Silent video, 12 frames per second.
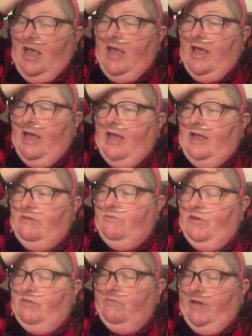And
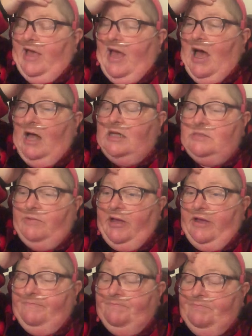with my
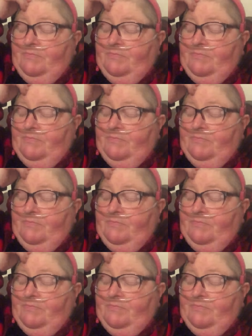asthma,